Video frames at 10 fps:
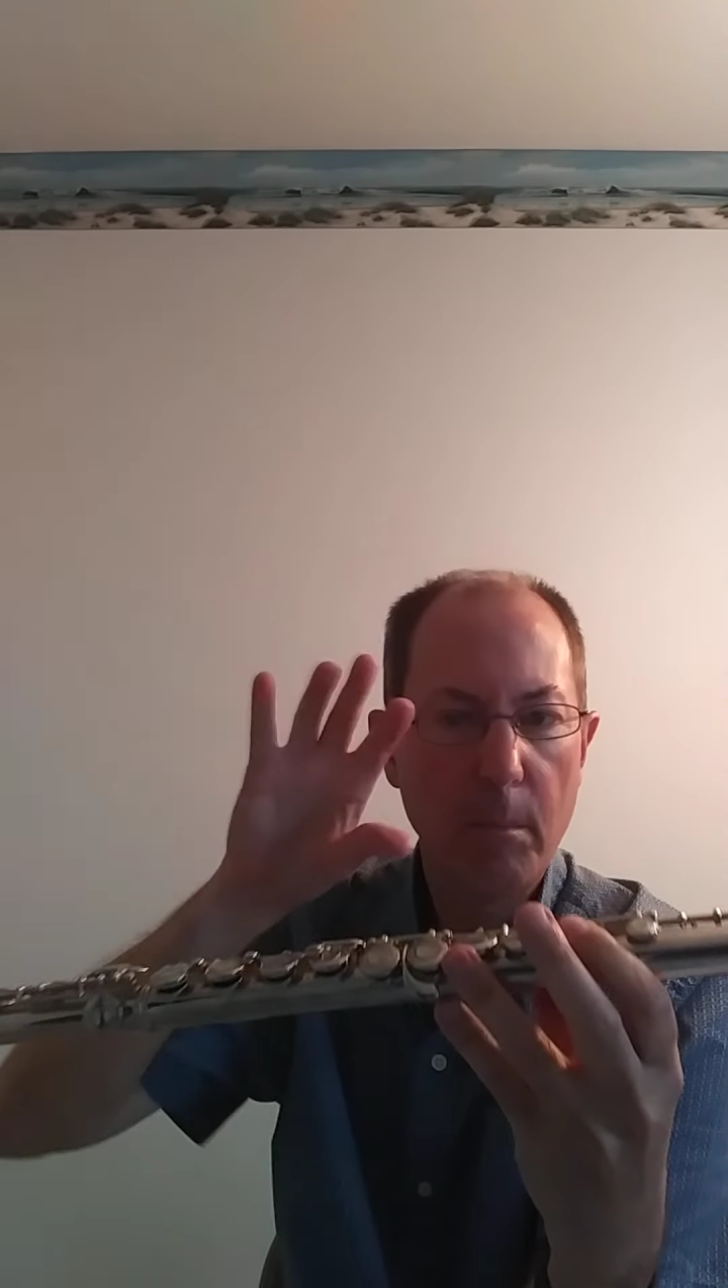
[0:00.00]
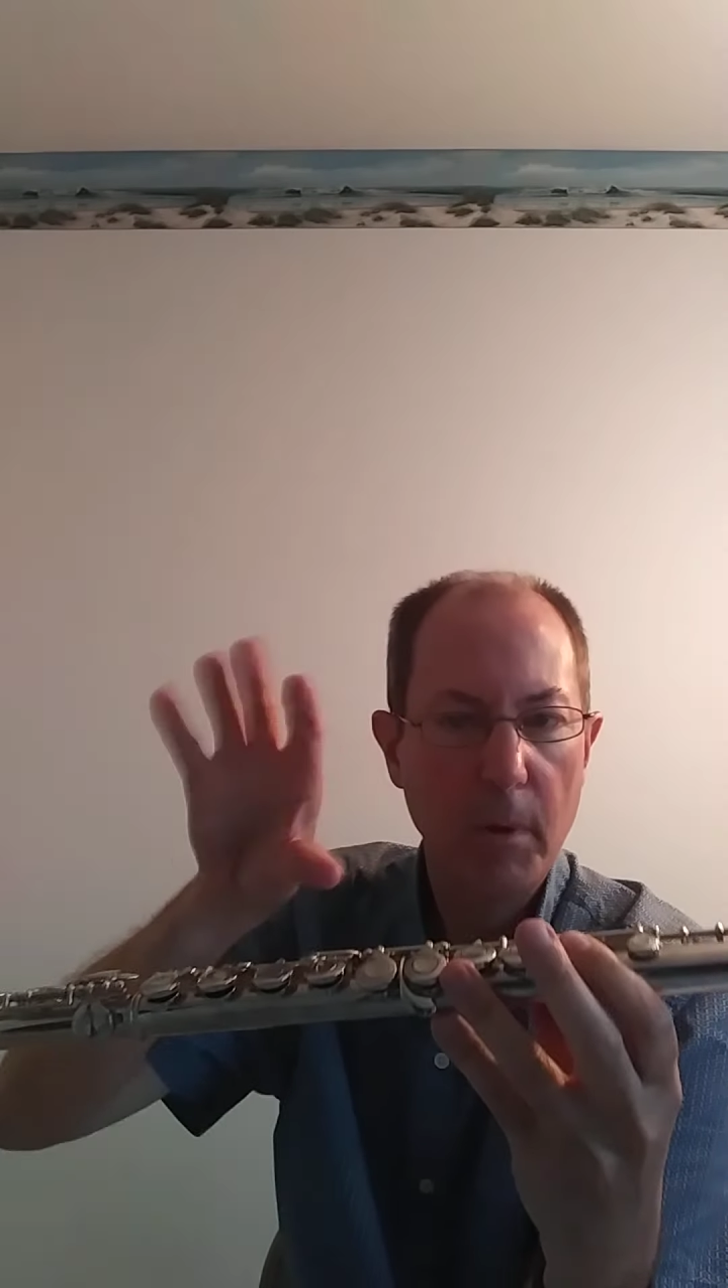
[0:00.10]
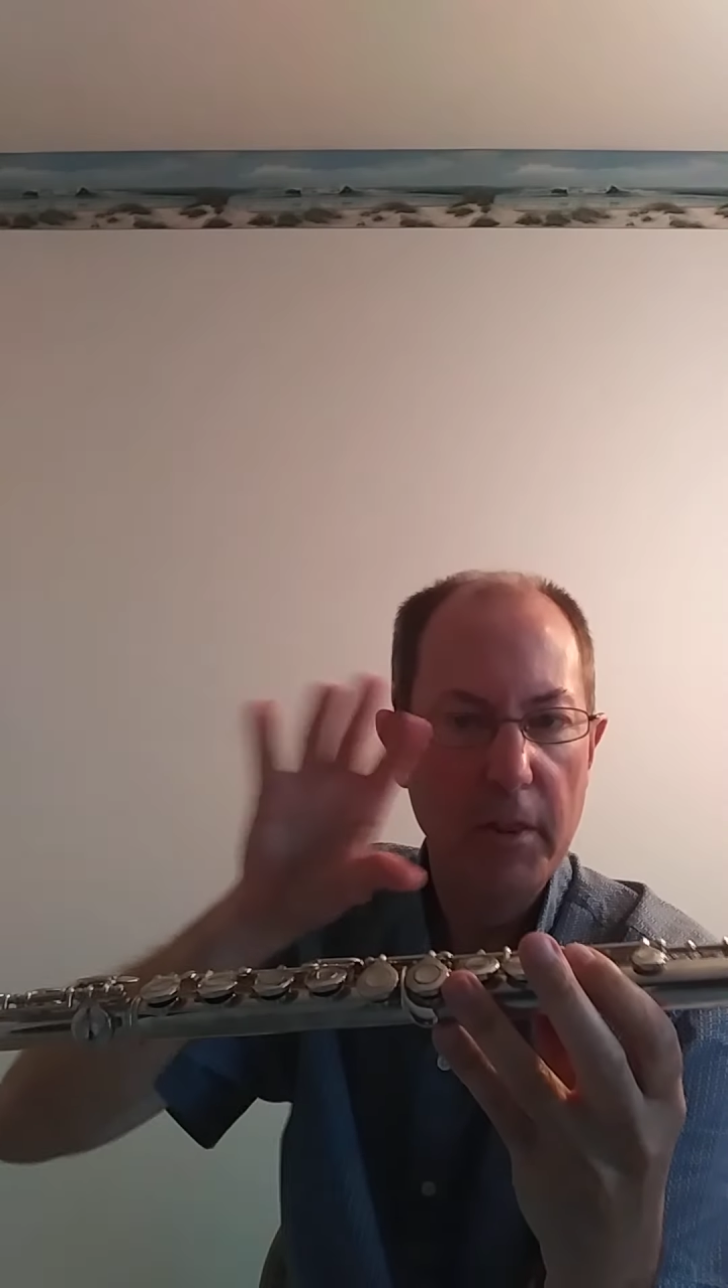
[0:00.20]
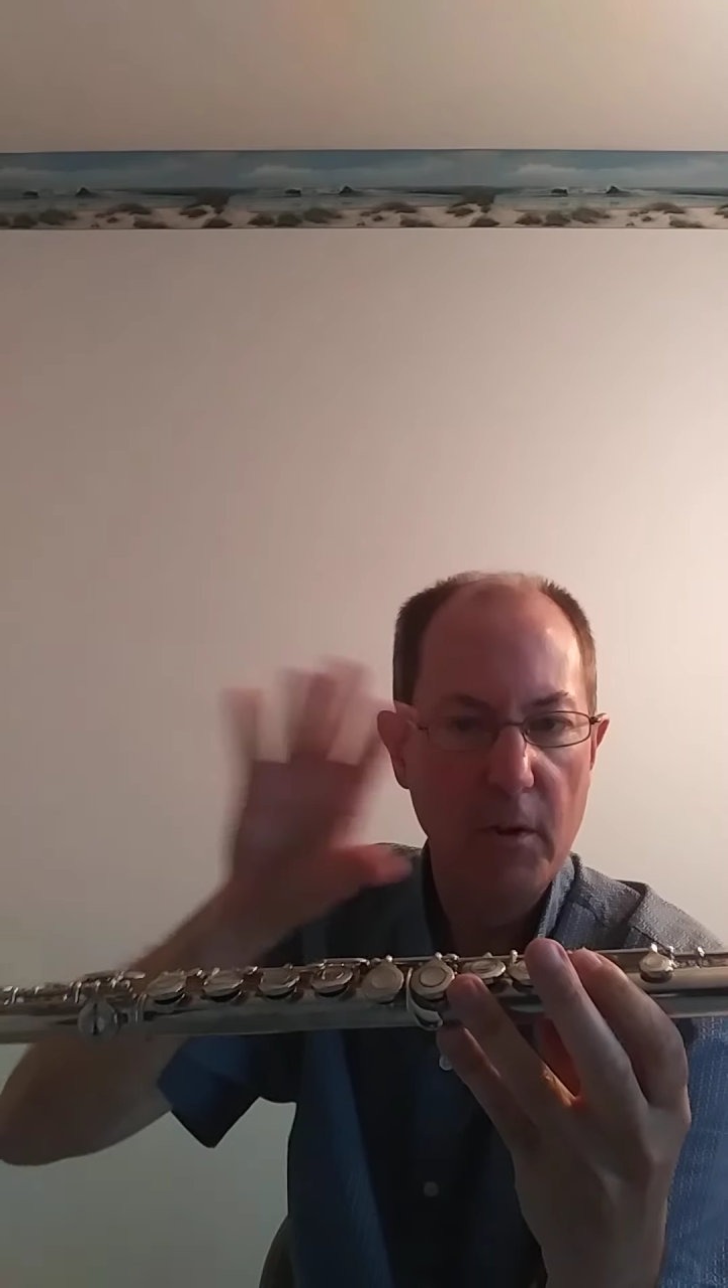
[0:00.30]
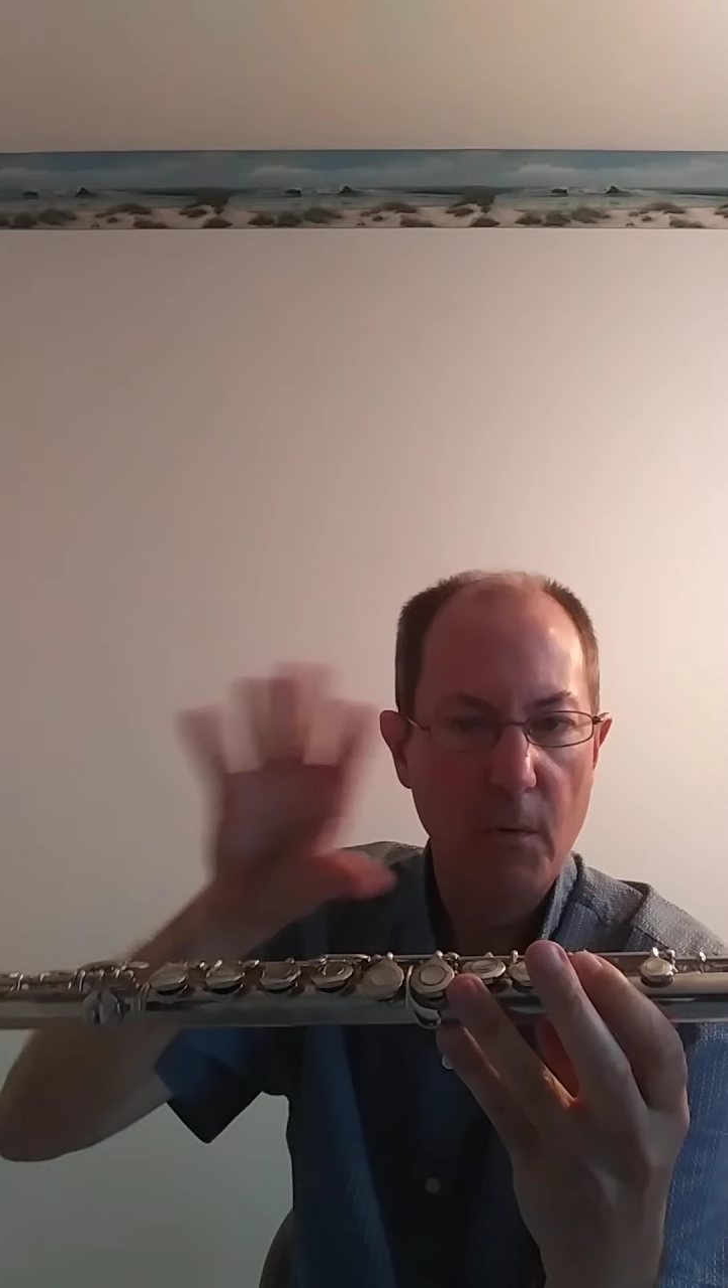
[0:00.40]

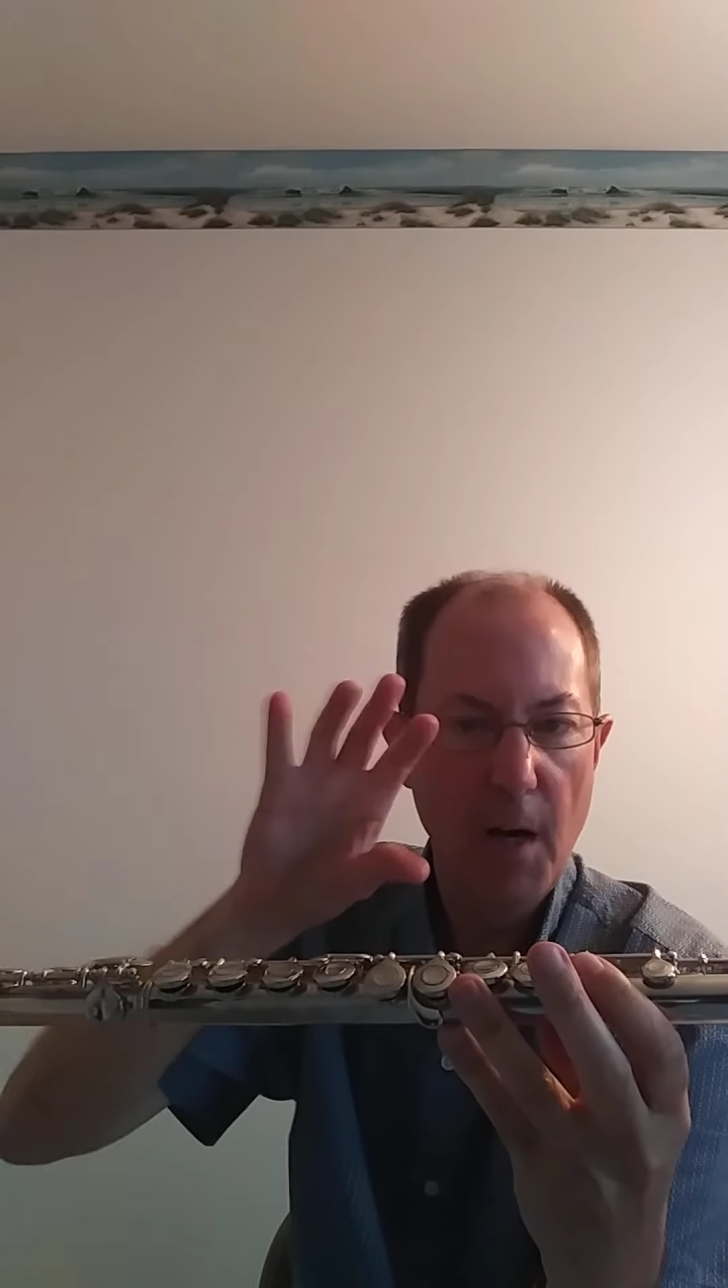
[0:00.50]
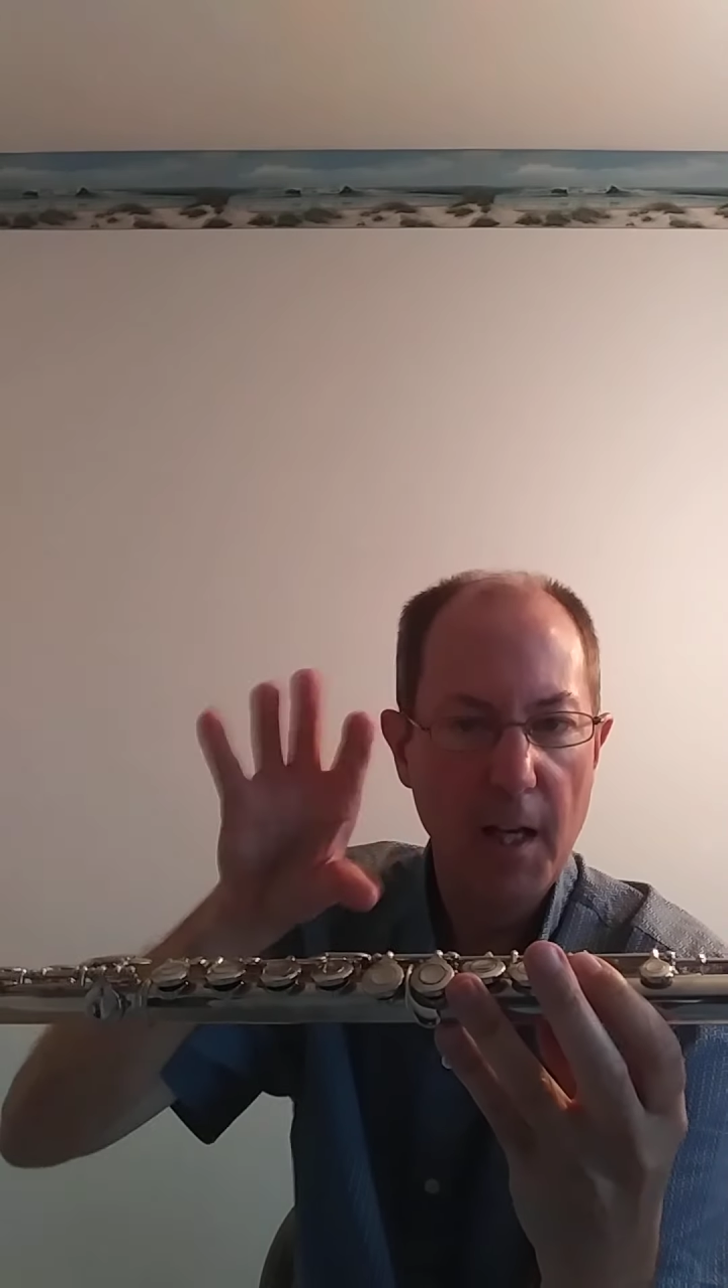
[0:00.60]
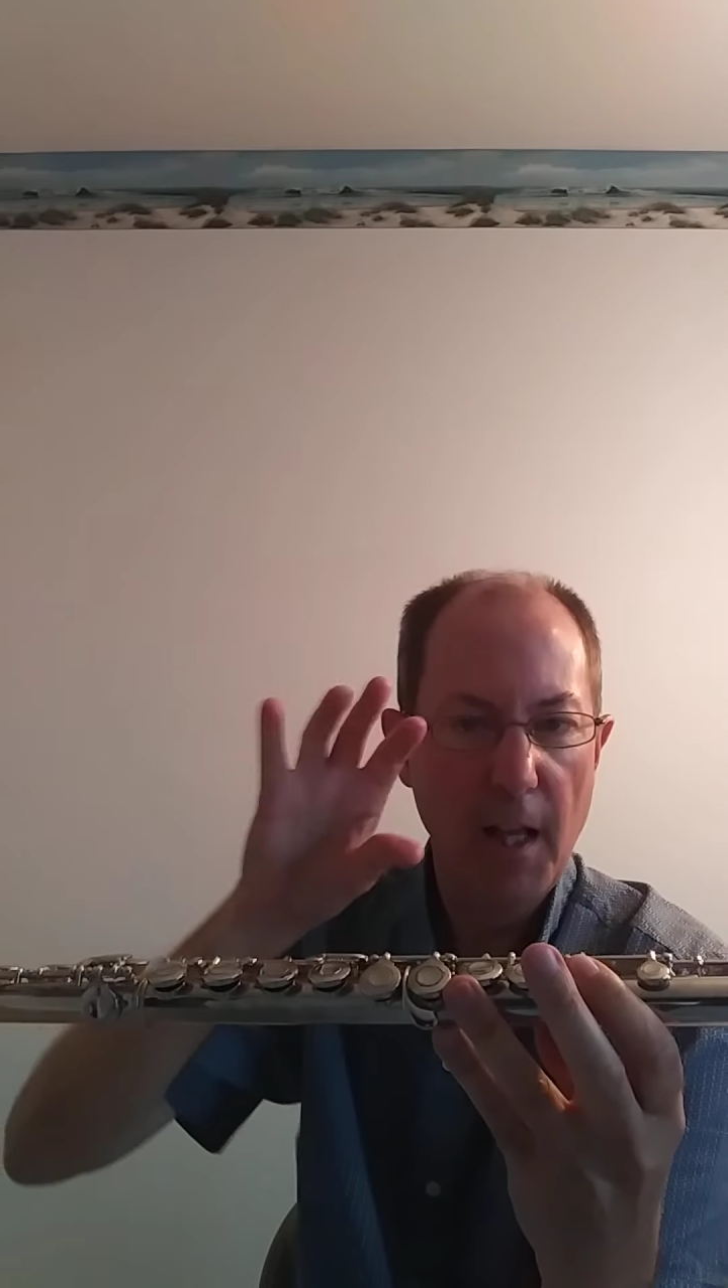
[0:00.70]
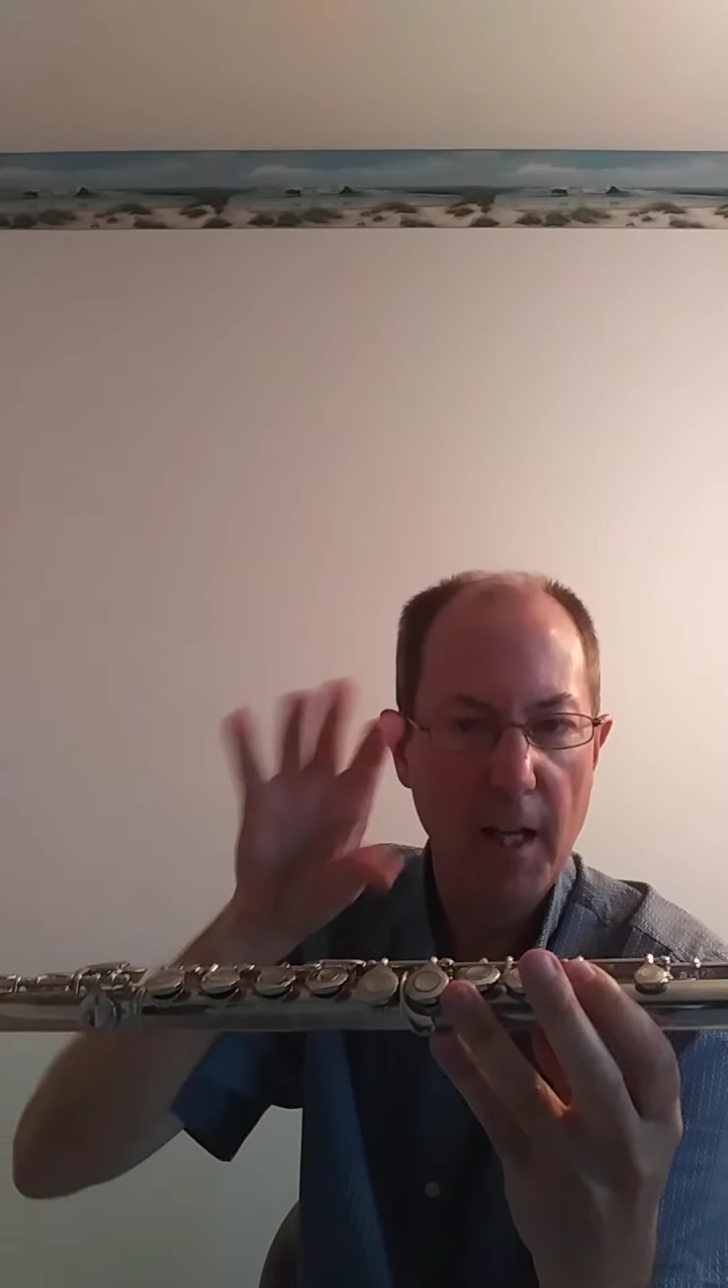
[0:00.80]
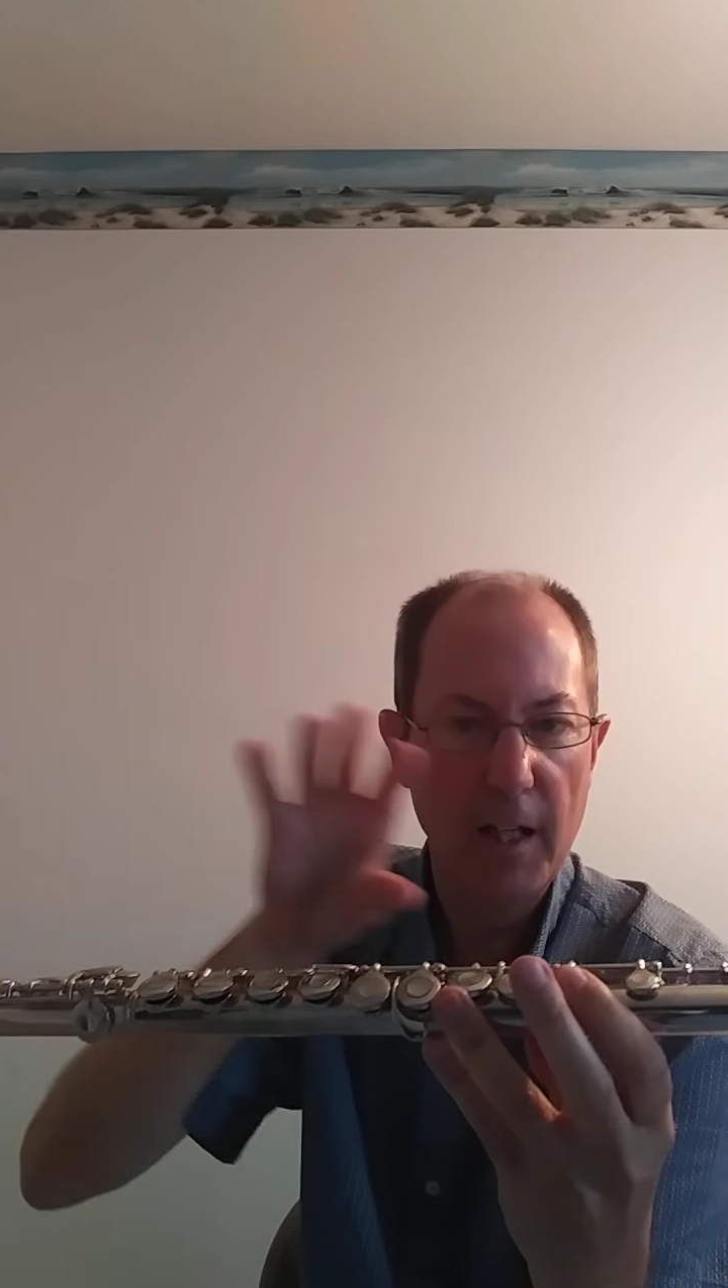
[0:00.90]
But the
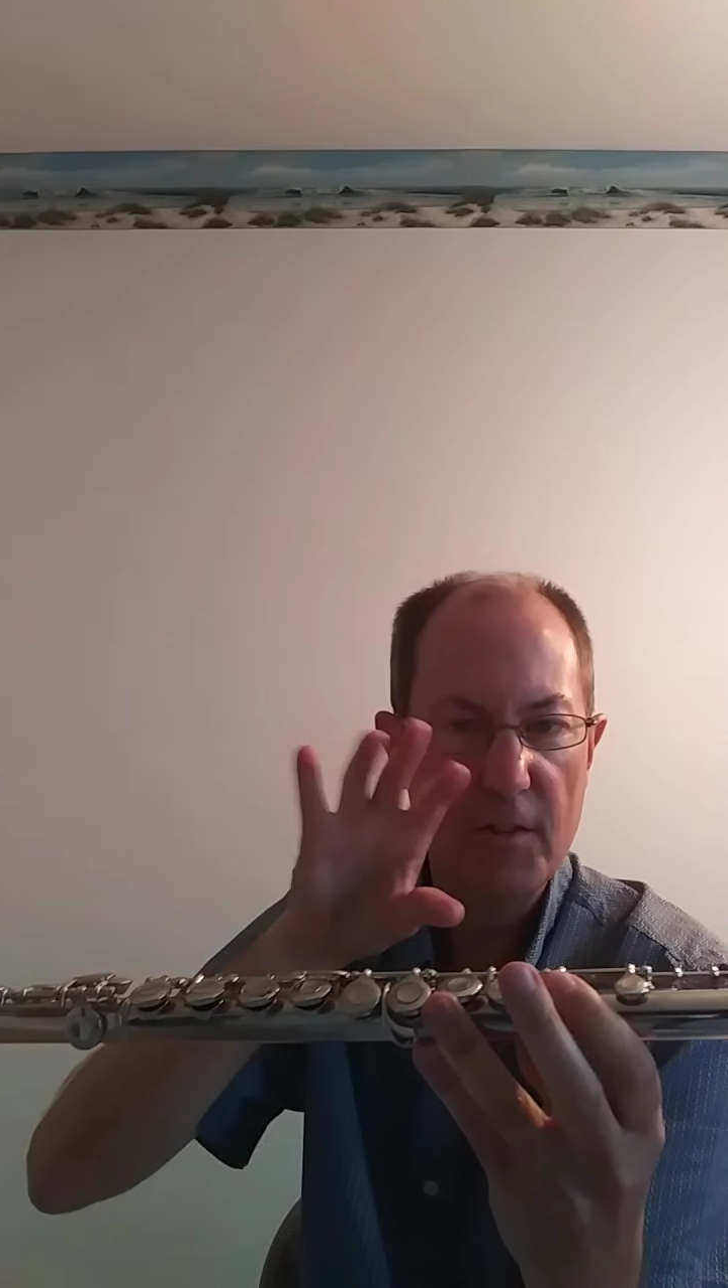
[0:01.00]
right hand,